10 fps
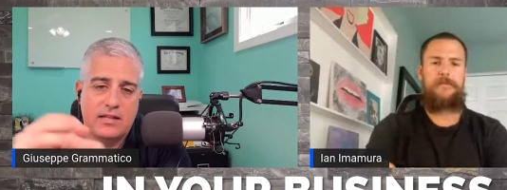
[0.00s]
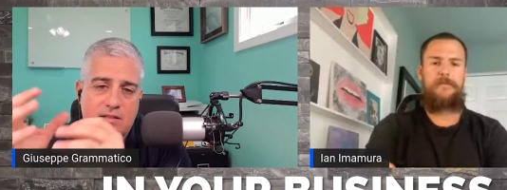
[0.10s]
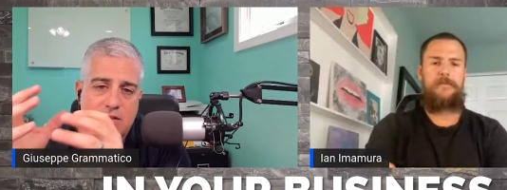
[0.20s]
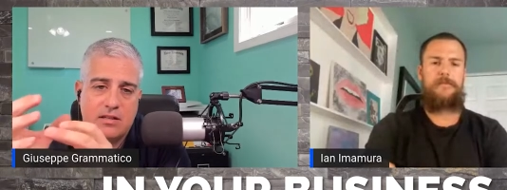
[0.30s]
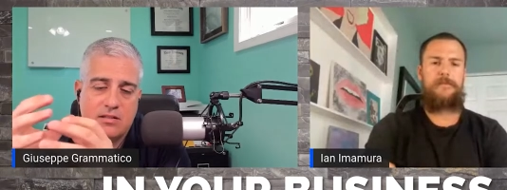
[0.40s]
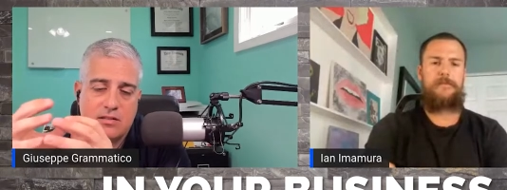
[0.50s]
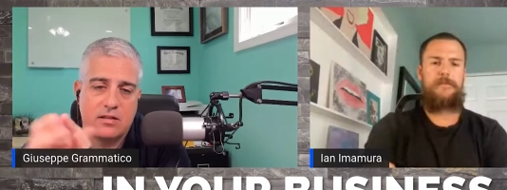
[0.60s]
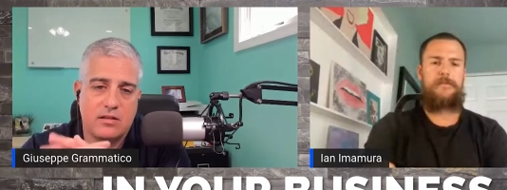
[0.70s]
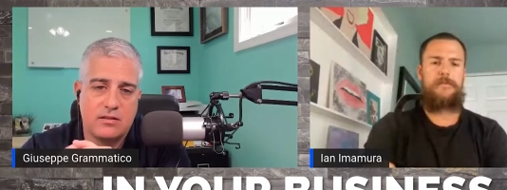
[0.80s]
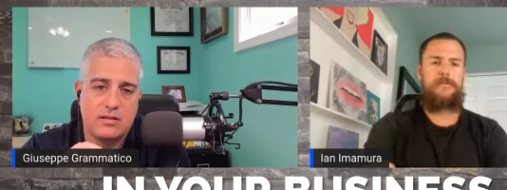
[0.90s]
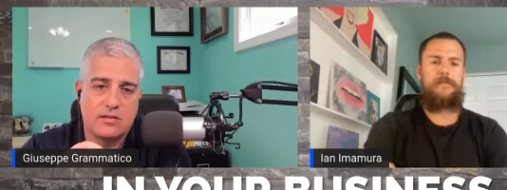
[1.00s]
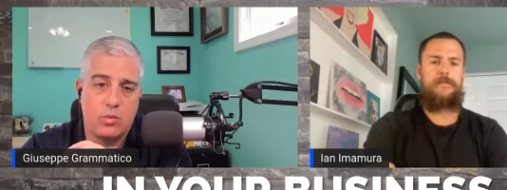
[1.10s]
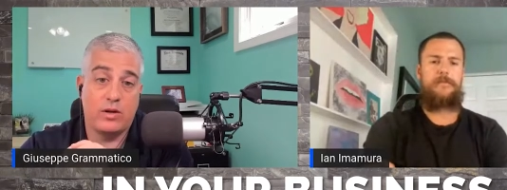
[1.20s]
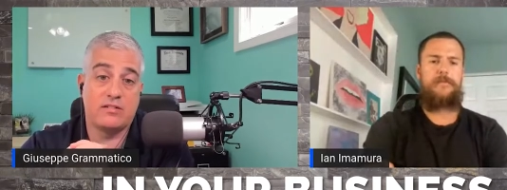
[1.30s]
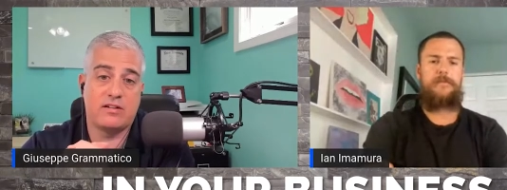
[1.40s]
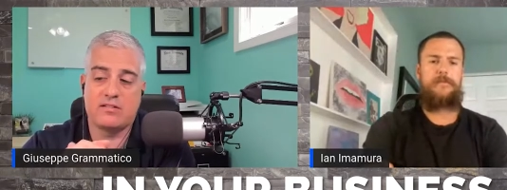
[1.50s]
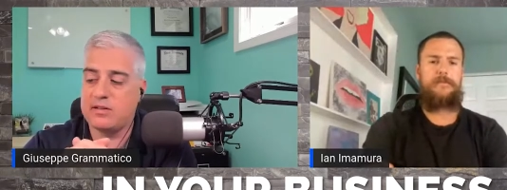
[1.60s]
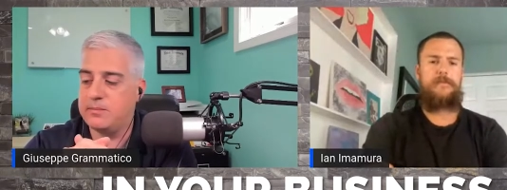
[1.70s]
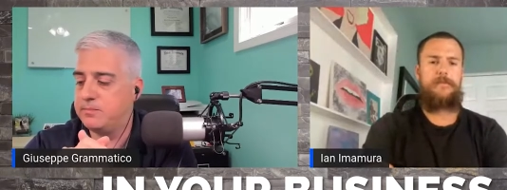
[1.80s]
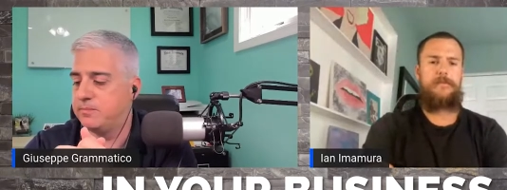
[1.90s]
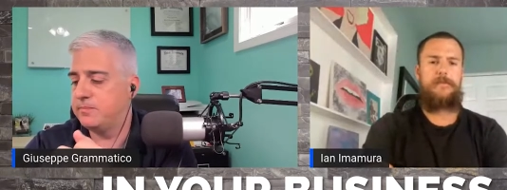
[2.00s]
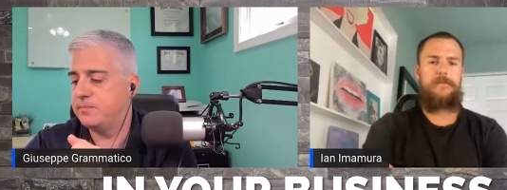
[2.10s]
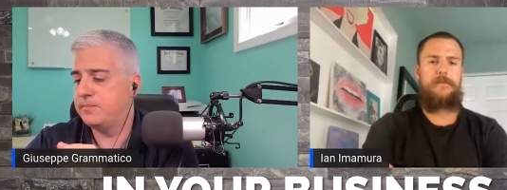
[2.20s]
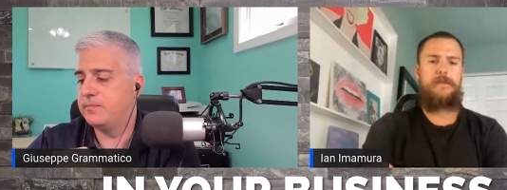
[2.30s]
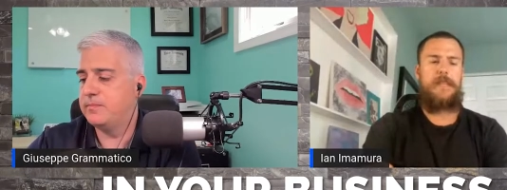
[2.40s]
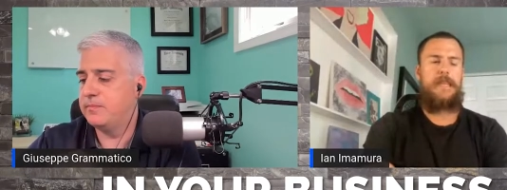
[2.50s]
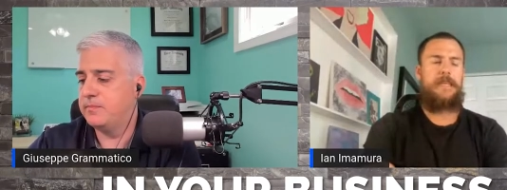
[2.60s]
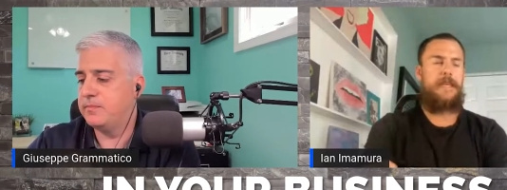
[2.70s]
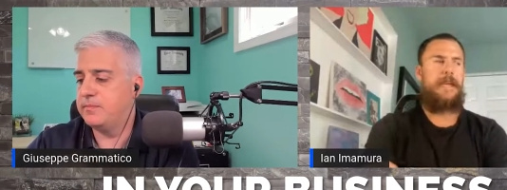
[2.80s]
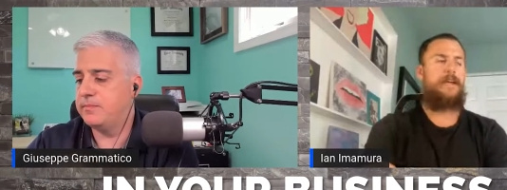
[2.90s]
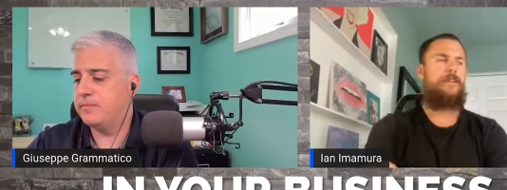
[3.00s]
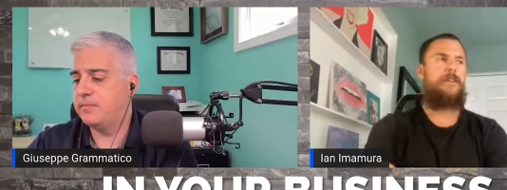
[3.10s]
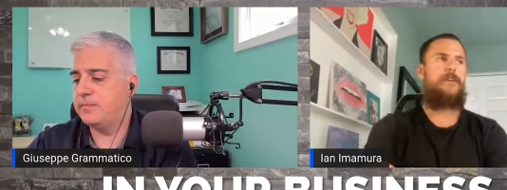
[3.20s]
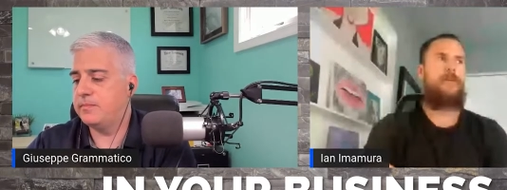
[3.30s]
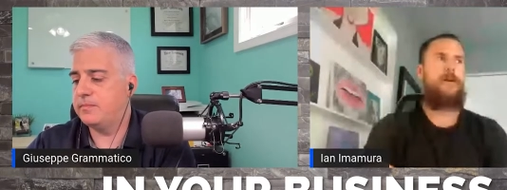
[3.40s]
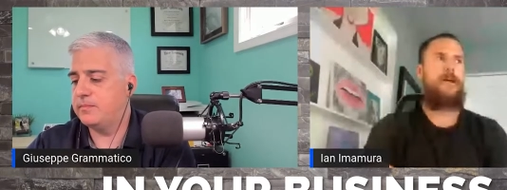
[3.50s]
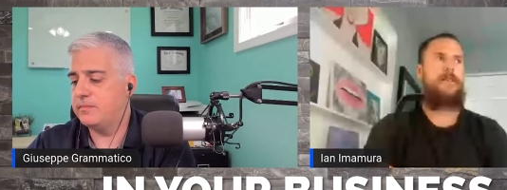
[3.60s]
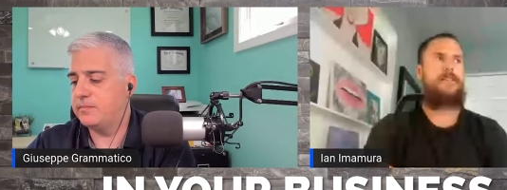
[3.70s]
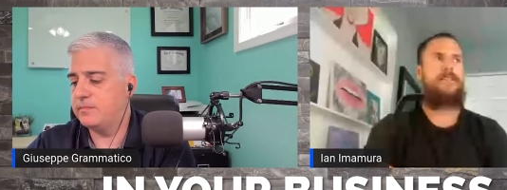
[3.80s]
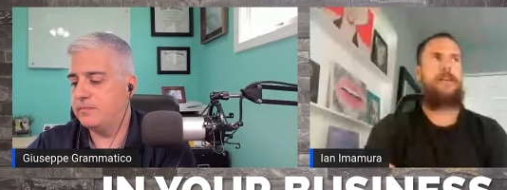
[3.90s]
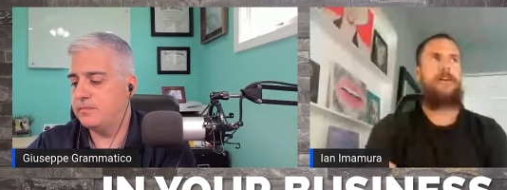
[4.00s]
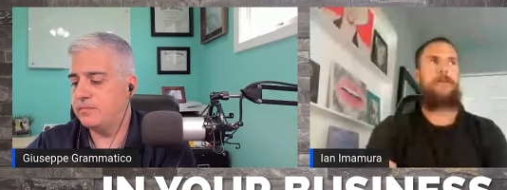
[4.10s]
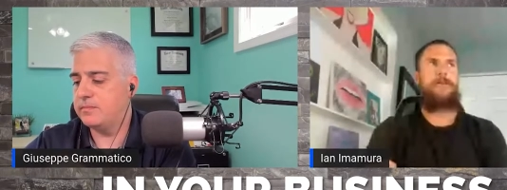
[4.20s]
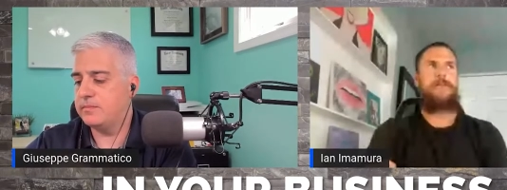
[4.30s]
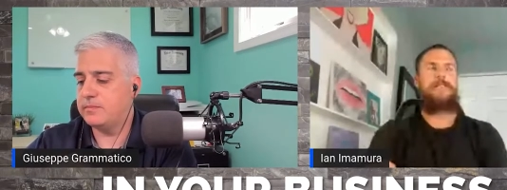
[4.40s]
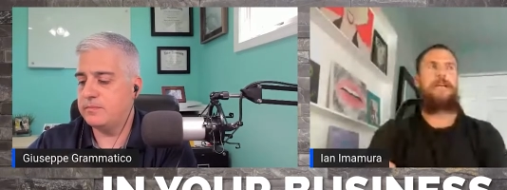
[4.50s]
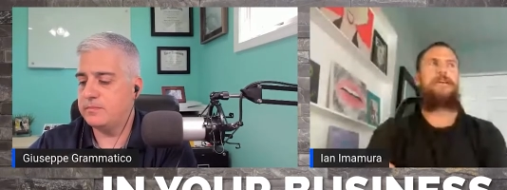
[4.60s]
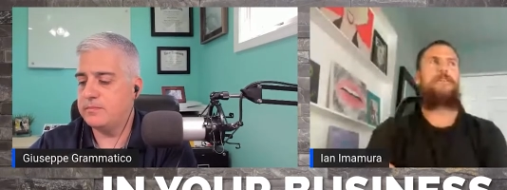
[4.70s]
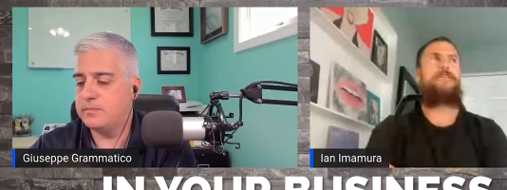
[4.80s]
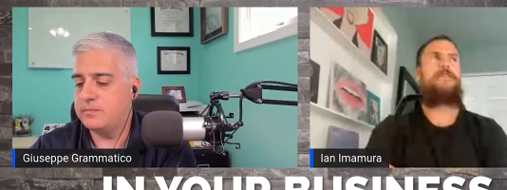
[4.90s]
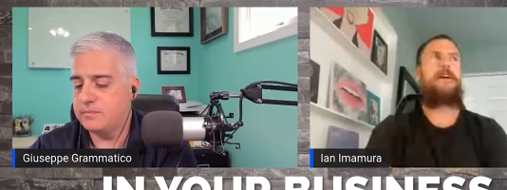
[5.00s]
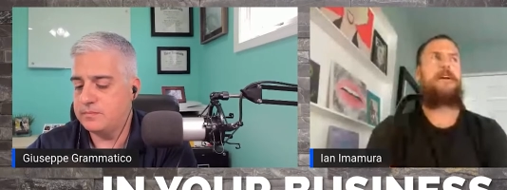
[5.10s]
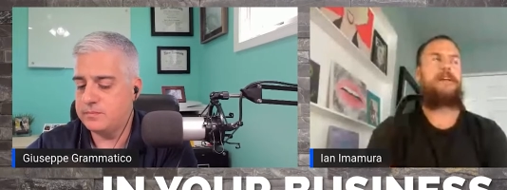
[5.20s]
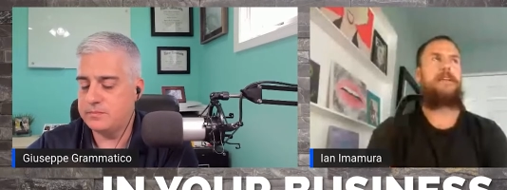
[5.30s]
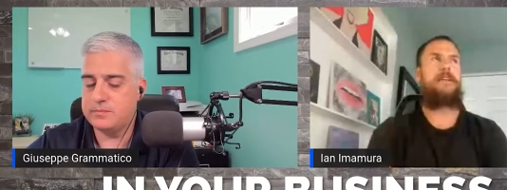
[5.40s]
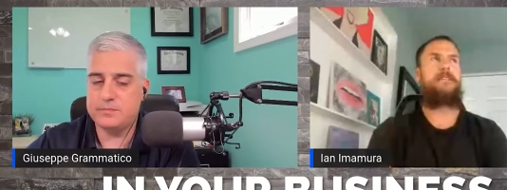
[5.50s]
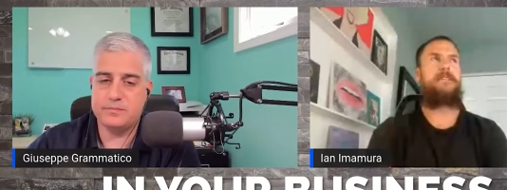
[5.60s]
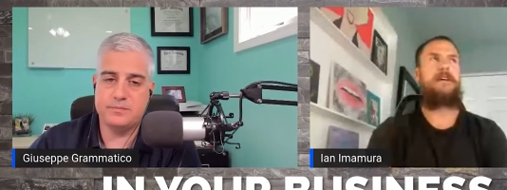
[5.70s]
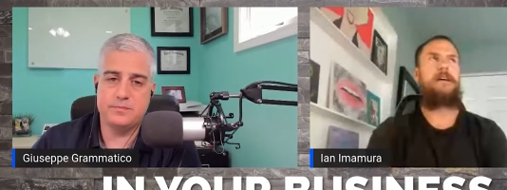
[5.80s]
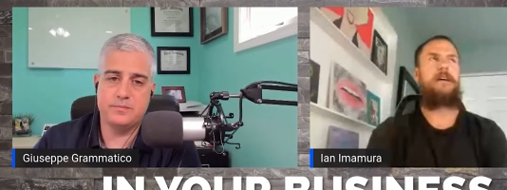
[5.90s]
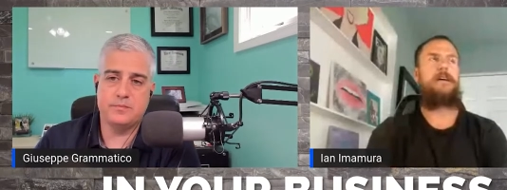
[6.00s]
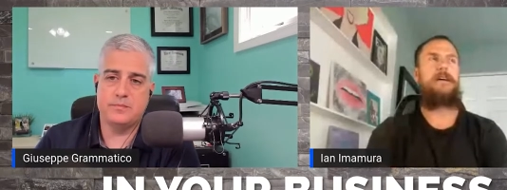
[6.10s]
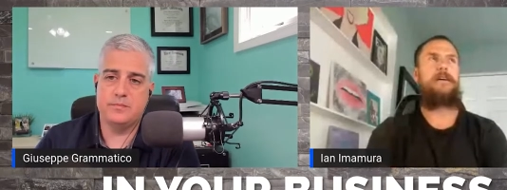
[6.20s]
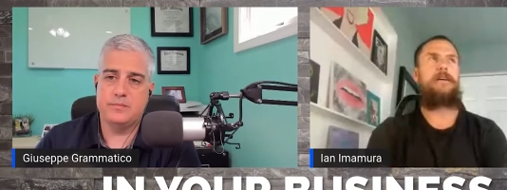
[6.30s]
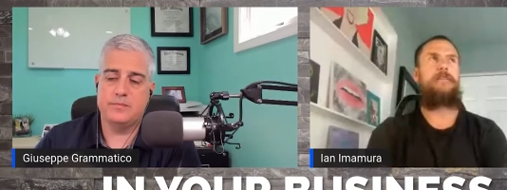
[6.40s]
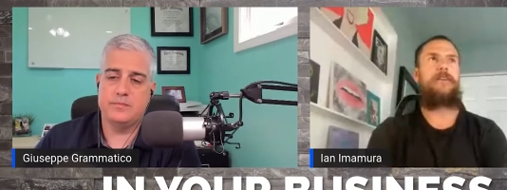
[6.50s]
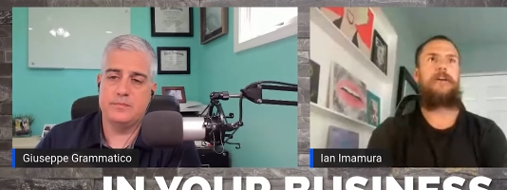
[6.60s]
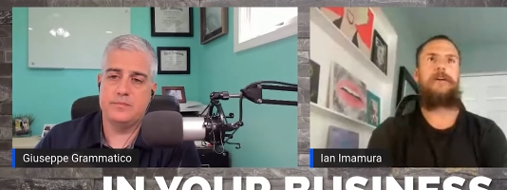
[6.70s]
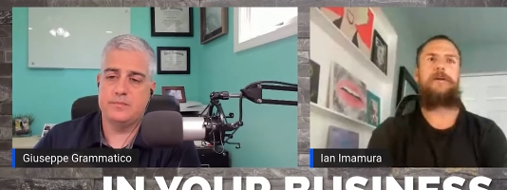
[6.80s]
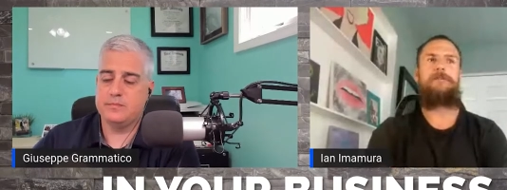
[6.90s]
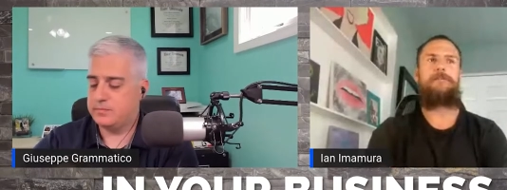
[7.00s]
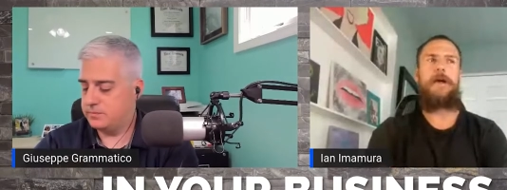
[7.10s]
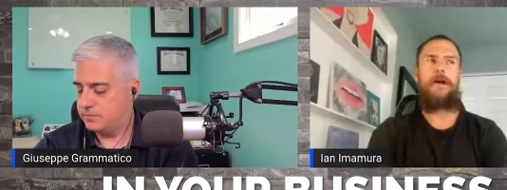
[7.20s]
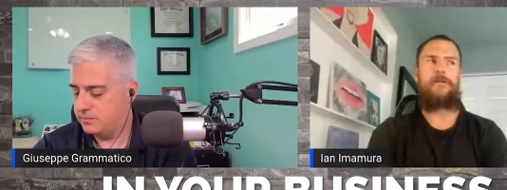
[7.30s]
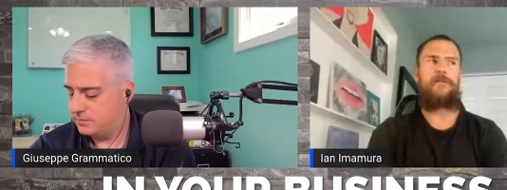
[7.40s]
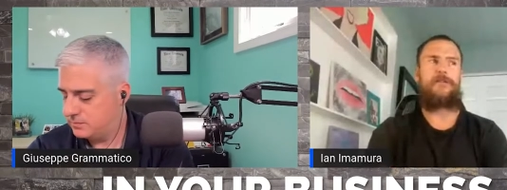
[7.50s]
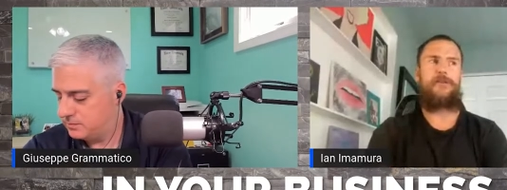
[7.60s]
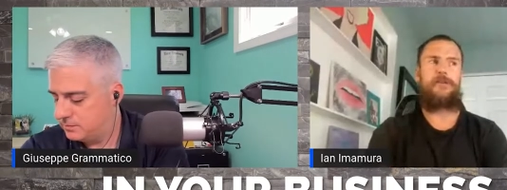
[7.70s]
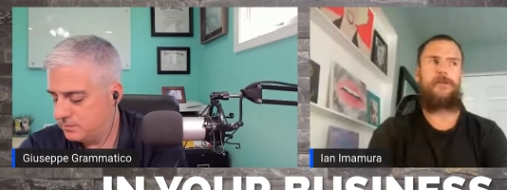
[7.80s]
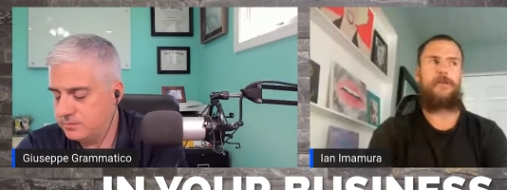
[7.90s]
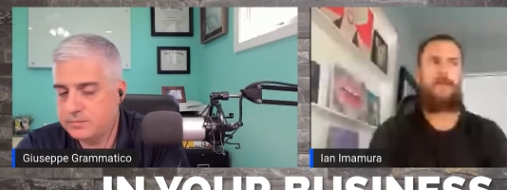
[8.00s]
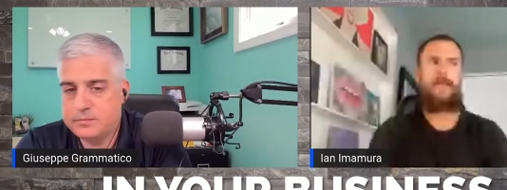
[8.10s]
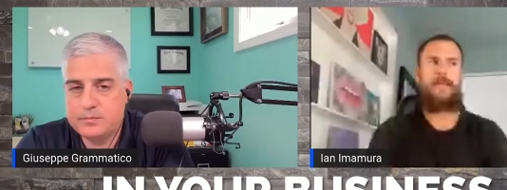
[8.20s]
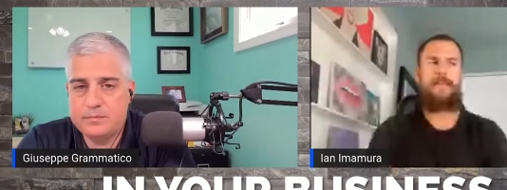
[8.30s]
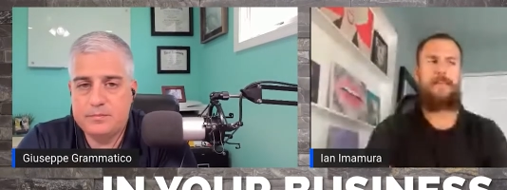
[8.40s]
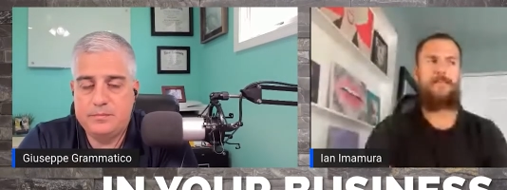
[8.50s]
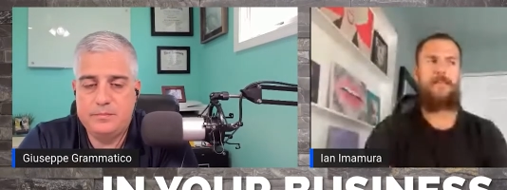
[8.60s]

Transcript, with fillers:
Speaker 1: into into the into one system?
Speaker 2: Yeah, you know, the CRM itself is uh, a very powerful tool. Like I said,